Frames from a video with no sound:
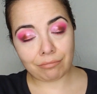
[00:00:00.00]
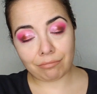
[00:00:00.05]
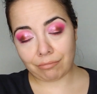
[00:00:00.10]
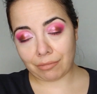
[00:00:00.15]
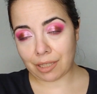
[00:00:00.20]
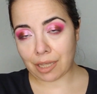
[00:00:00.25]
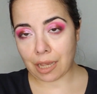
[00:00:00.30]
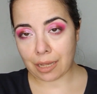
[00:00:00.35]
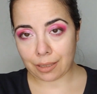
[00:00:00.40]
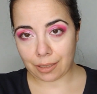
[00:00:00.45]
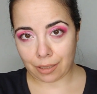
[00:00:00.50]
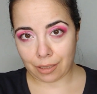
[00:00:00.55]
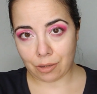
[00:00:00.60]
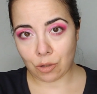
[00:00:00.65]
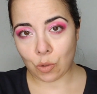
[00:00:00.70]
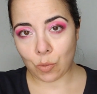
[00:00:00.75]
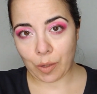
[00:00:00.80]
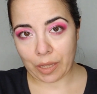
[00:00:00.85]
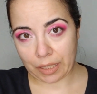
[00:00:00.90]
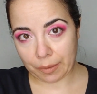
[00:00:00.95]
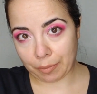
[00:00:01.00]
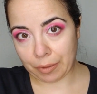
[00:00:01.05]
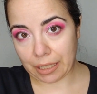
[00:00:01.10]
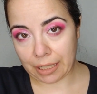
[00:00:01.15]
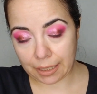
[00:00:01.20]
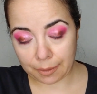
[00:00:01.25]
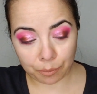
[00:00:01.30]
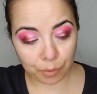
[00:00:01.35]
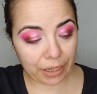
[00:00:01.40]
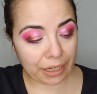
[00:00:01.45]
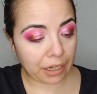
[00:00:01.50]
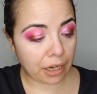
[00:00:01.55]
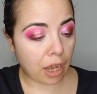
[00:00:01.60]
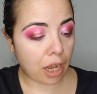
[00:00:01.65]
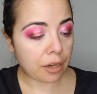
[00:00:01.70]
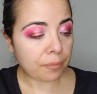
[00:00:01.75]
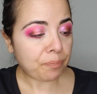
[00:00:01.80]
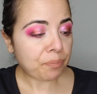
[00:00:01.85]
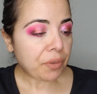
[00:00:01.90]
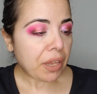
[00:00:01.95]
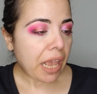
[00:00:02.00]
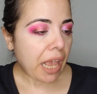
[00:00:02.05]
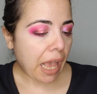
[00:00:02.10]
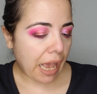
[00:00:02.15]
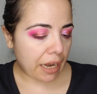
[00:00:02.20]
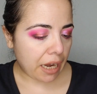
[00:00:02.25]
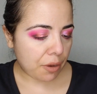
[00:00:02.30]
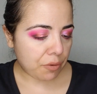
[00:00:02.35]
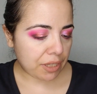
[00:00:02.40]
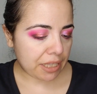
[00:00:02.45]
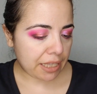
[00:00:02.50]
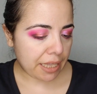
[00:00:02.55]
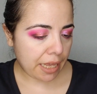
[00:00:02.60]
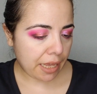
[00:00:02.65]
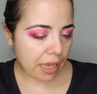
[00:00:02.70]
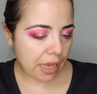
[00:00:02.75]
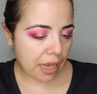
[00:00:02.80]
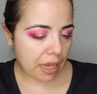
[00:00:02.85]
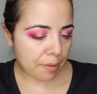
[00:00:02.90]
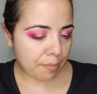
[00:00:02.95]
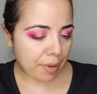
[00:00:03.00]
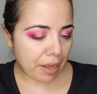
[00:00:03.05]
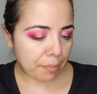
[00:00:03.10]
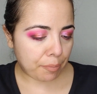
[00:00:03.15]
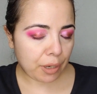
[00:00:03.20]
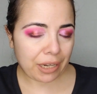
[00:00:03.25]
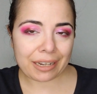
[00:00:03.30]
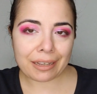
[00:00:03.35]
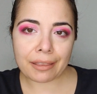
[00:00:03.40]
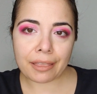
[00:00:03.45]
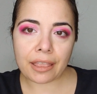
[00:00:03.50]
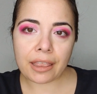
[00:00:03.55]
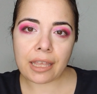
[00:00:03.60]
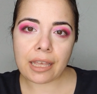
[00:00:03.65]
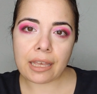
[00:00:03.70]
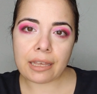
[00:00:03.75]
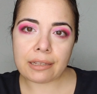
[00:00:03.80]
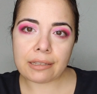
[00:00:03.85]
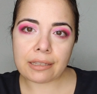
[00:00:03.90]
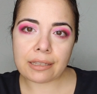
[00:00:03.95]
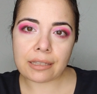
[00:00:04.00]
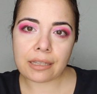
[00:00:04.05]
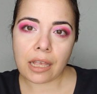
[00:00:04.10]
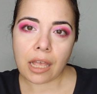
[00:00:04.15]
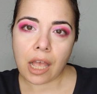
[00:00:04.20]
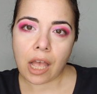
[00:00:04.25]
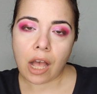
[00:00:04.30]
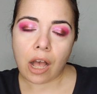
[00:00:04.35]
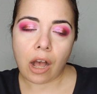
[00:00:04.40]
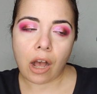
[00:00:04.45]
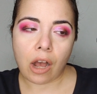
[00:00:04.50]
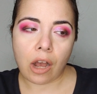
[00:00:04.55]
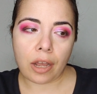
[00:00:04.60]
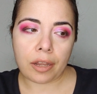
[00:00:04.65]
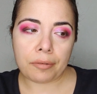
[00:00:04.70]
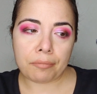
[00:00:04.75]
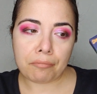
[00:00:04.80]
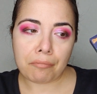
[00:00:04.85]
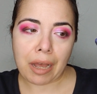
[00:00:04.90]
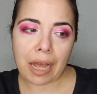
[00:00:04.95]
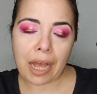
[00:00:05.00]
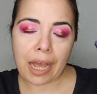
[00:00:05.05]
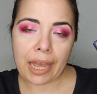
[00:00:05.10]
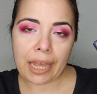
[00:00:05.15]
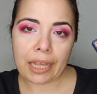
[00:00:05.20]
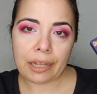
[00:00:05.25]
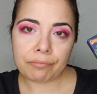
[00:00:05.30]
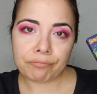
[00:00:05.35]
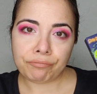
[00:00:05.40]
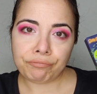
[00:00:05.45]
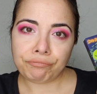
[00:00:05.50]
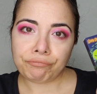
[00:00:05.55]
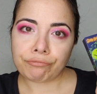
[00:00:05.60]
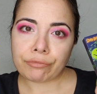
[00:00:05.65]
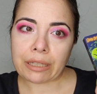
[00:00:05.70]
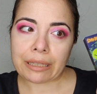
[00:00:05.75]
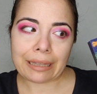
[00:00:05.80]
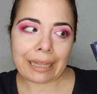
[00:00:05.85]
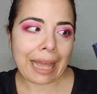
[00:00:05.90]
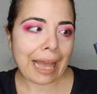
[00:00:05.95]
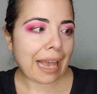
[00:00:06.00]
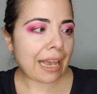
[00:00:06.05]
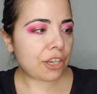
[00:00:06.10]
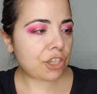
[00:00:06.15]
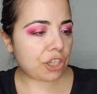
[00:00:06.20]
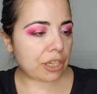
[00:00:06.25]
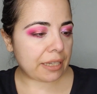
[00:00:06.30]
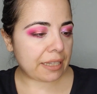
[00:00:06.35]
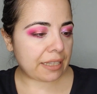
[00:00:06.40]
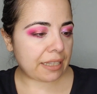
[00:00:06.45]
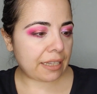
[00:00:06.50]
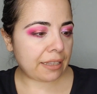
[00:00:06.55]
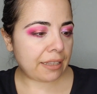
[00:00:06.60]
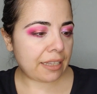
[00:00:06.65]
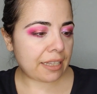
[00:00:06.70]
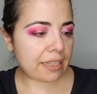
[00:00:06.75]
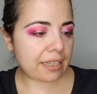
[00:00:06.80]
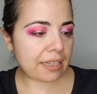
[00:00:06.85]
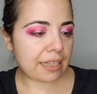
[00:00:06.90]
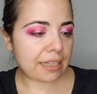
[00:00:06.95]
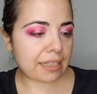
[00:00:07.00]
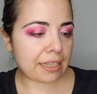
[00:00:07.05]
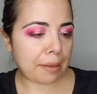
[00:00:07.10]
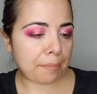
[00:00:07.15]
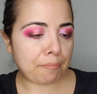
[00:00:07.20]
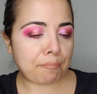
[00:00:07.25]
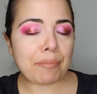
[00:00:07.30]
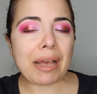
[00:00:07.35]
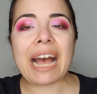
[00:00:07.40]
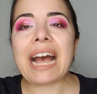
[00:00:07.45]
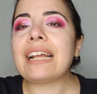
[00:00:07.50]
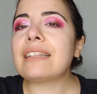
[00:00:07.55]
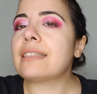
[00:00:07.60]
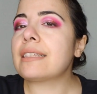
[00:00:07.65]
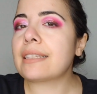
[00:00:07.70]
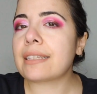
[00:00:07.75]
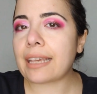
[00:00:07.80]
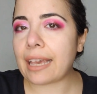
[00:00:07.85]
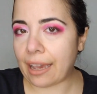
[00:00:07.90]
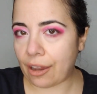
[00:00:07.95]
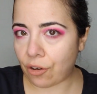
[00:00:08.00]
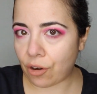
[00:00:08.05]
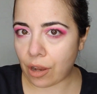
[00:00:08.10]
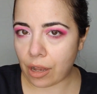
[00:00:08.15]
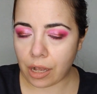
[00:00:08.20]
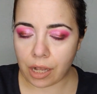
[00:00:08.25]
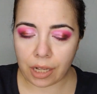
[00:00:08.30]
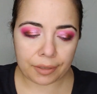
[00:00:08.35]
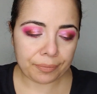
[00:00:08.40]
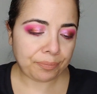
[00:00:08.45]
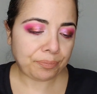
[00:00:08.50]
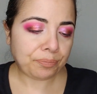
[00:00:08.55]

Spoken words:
Yes, always, please bring it on. And I was thinking about putting this on my lashes. This is Batscara